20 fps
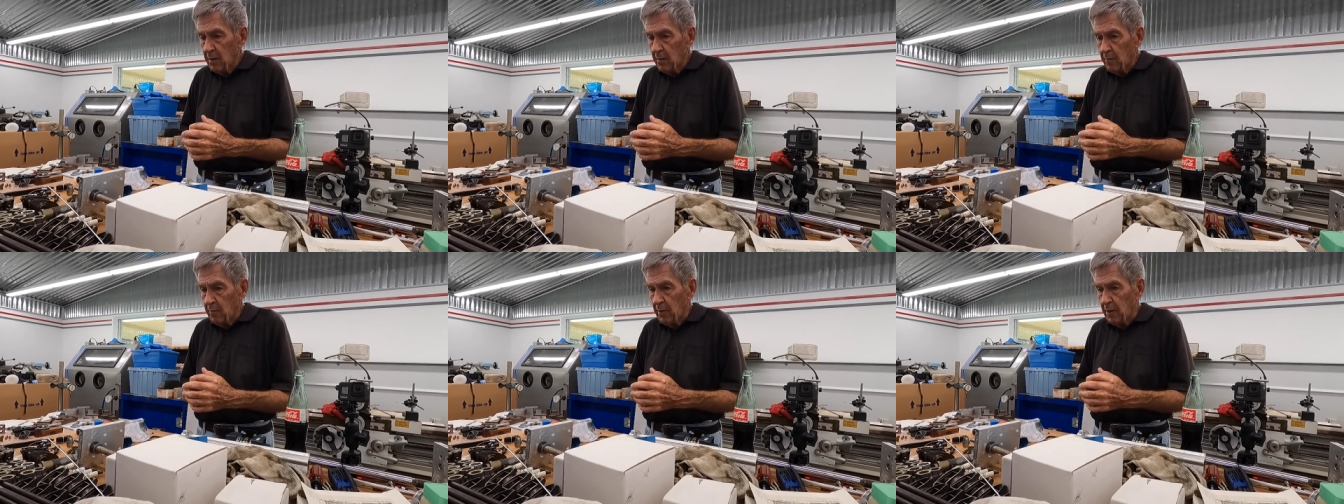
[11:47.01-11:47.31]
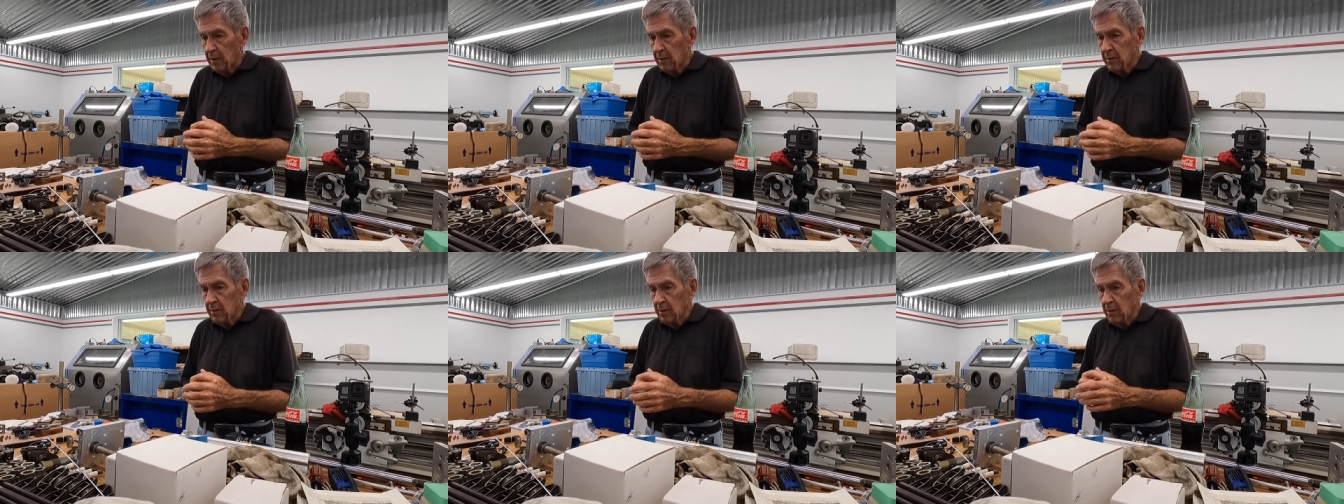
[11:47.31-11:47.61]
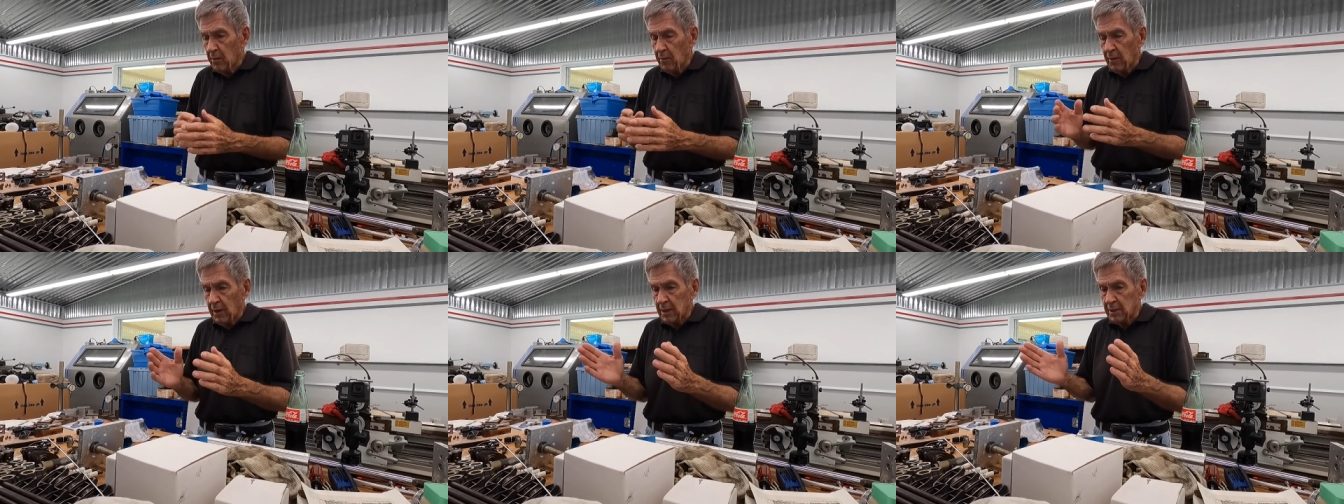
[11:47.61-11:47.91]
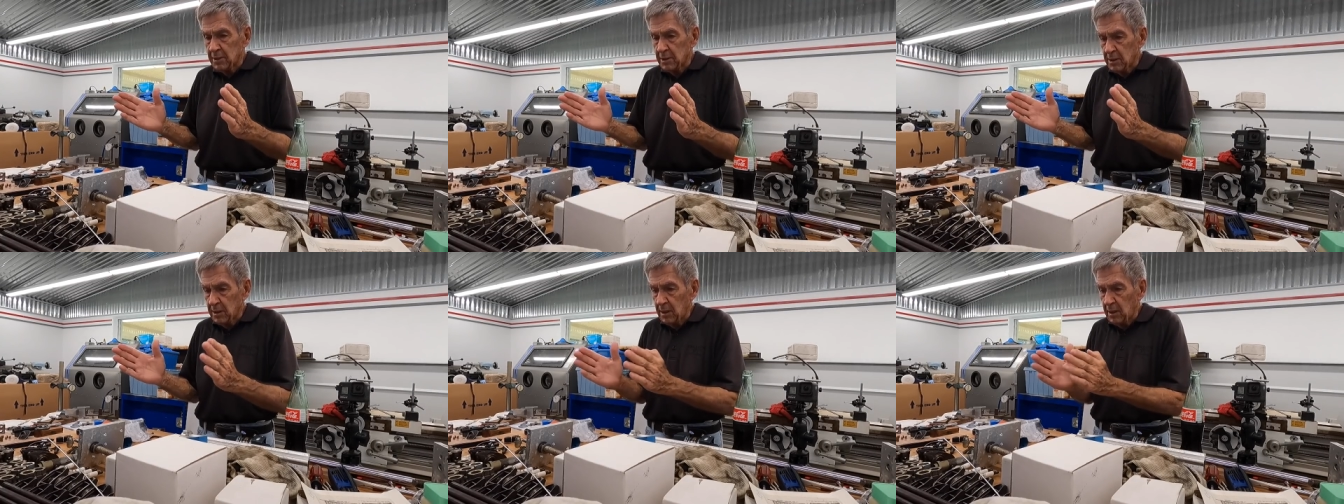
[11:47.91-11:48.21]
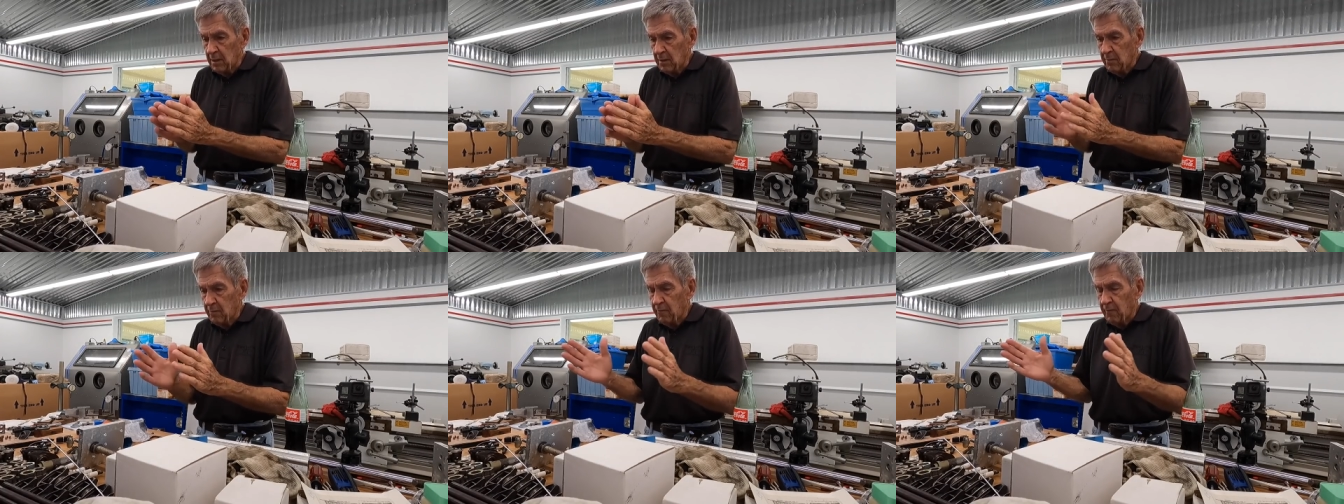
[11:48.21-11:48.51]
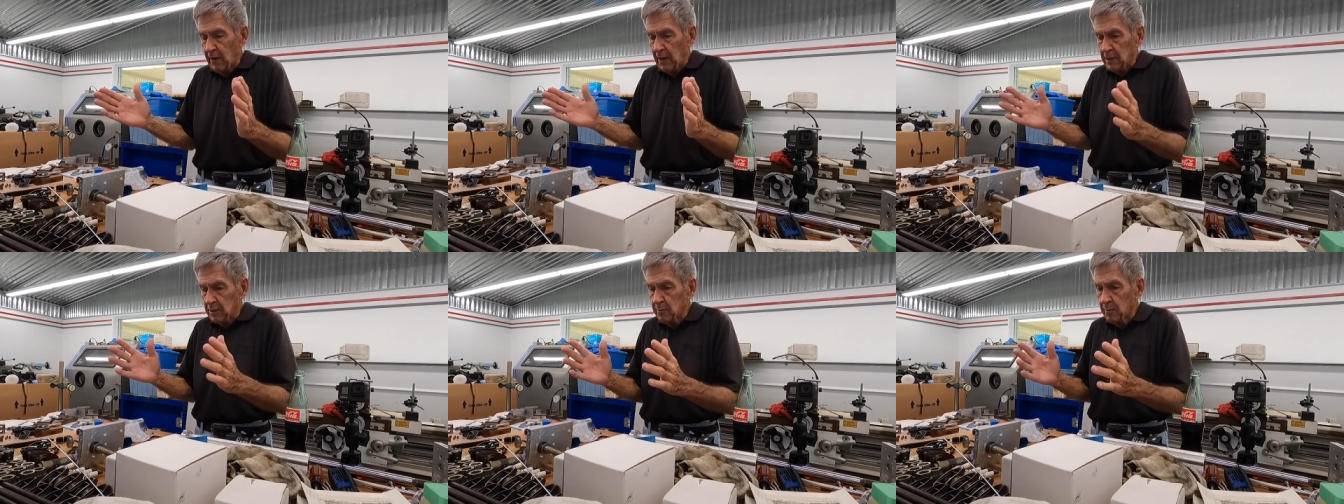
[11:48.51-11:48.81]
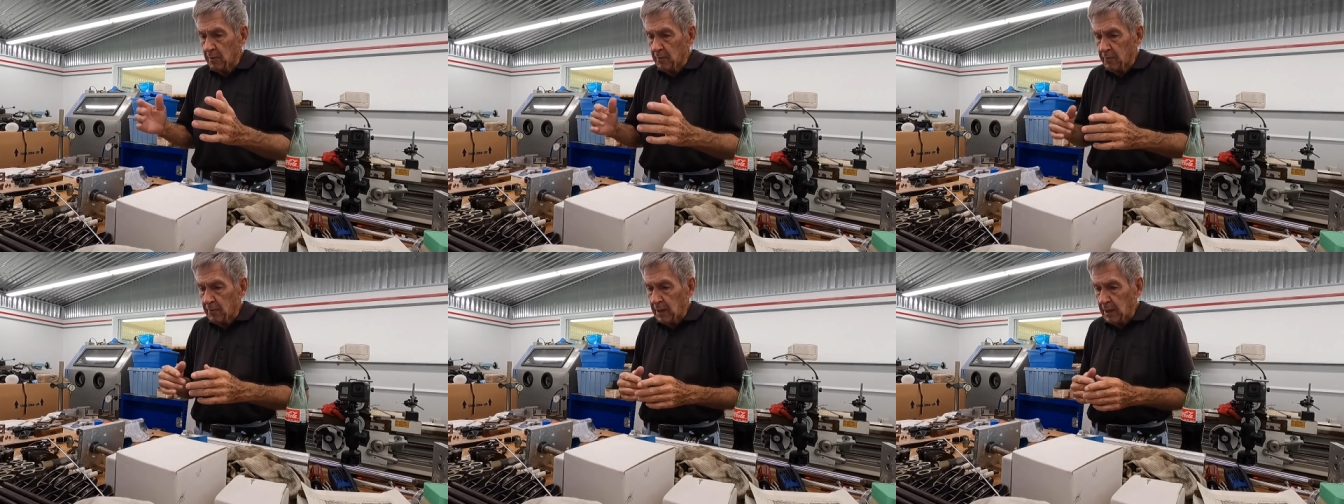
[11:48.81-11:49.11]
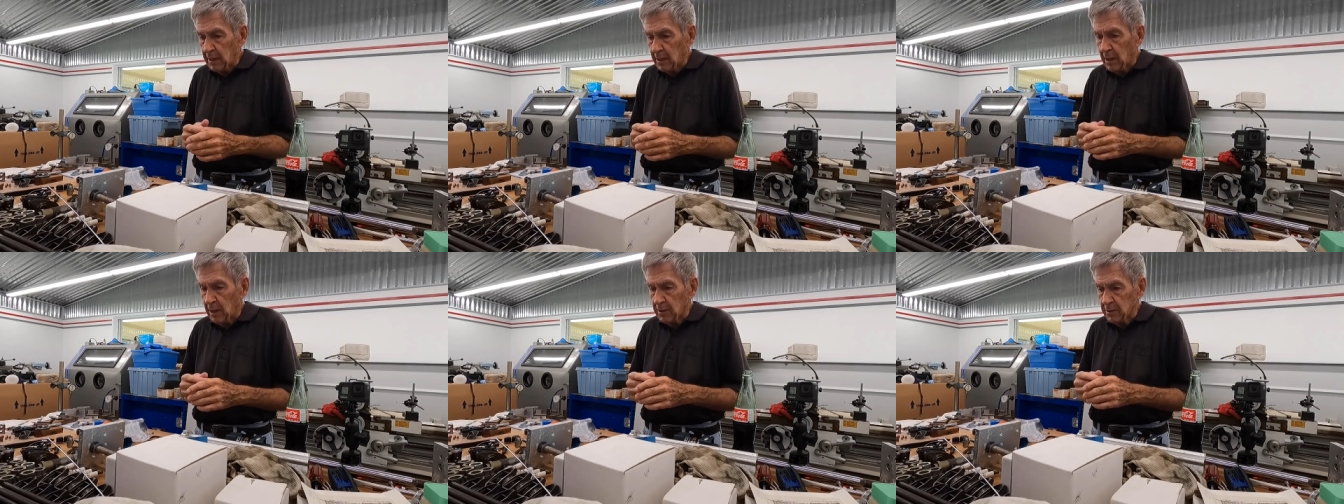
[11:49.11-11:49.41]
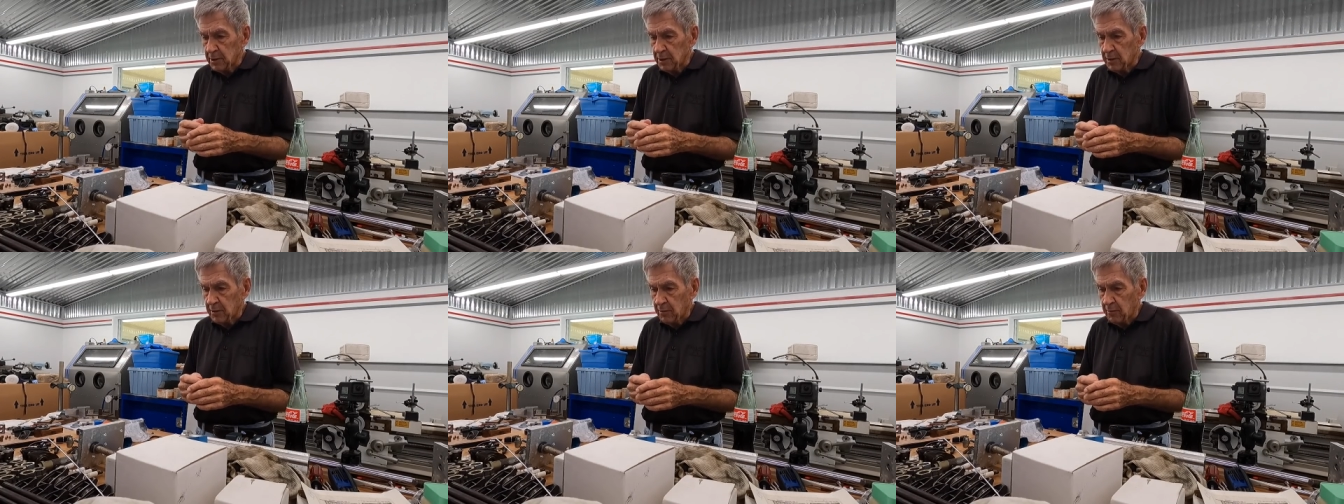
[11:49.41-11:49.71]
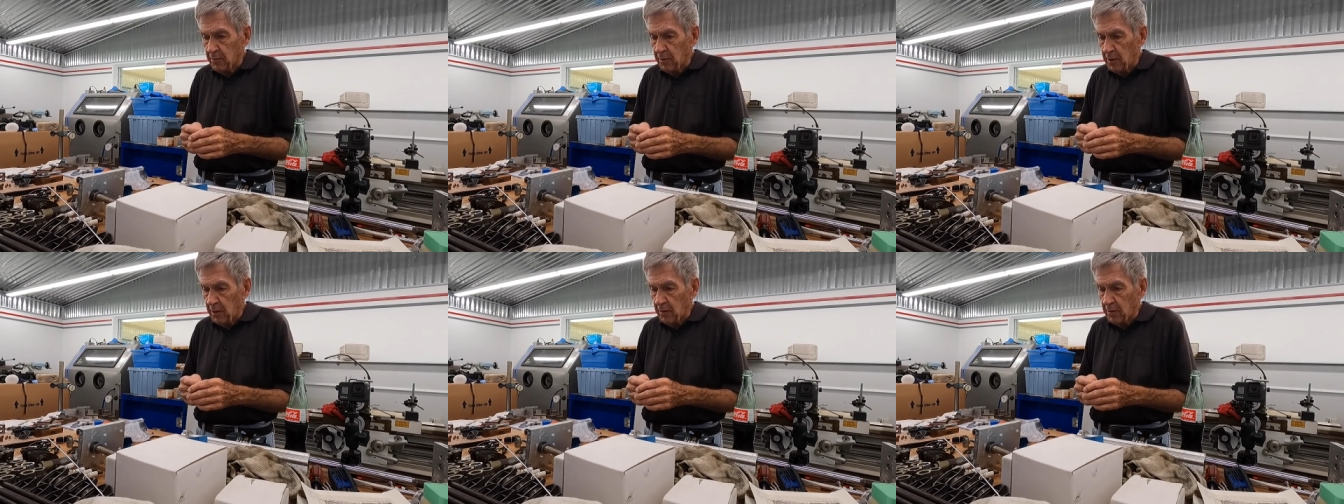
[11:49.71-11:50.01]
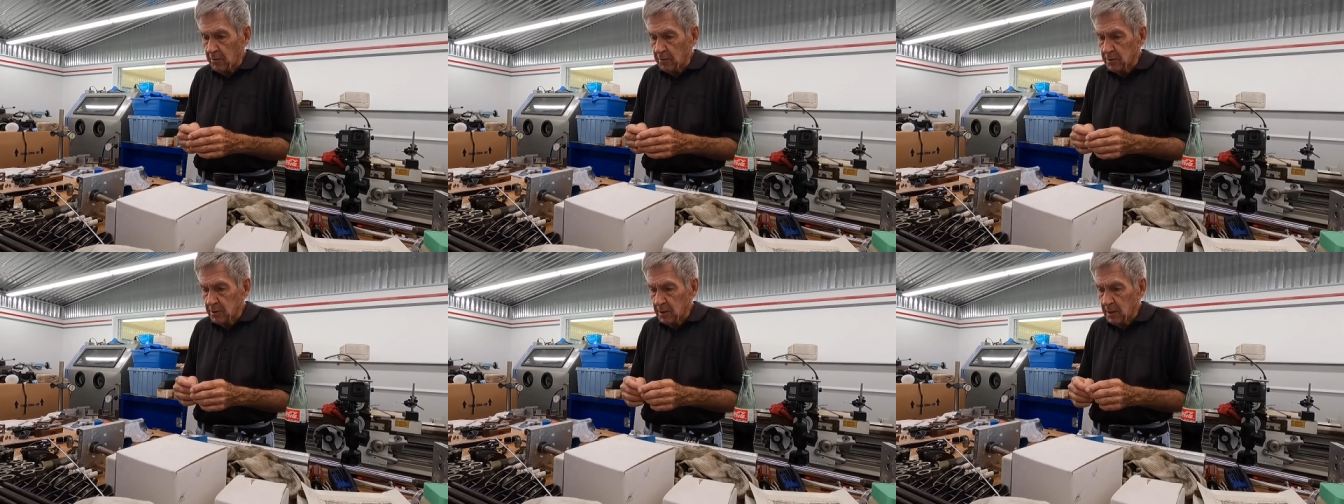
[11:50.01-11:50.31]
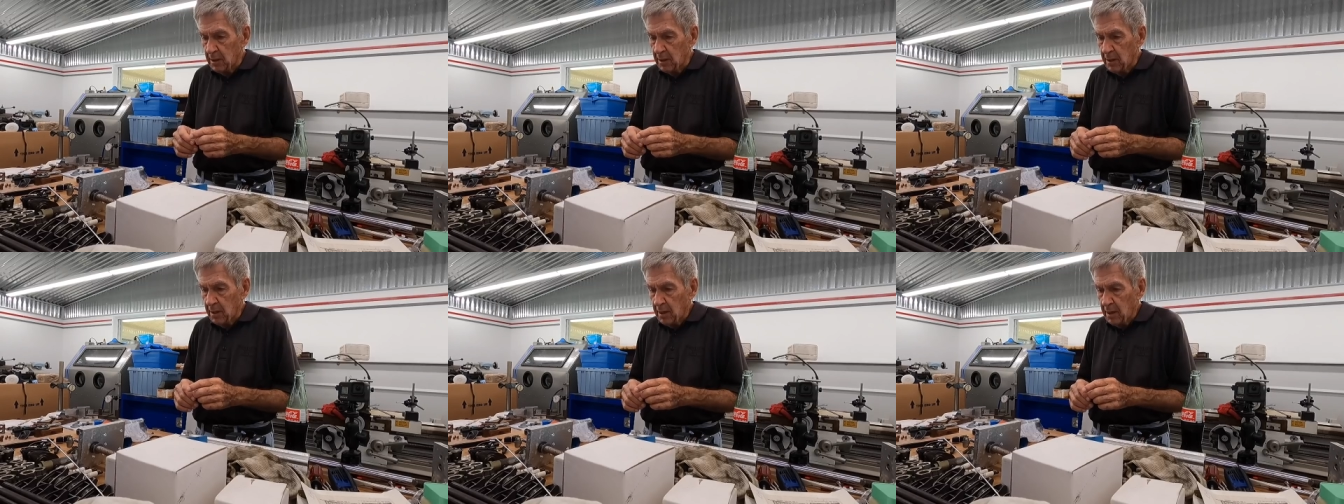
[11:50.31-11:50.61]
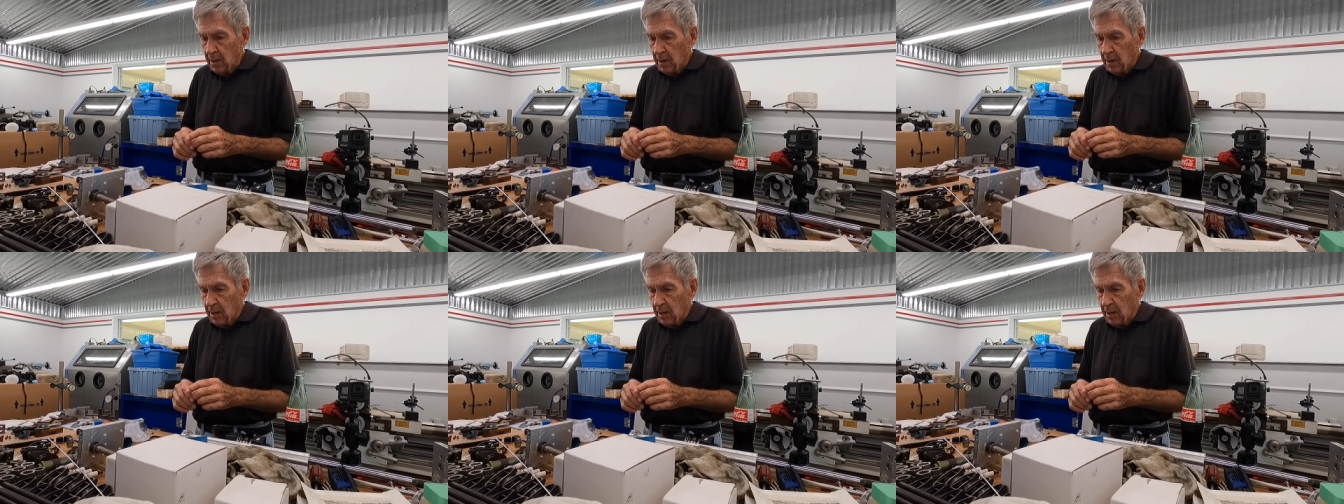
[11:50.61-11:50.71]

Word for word: But, you know, that's the advancement of technology through the years. And,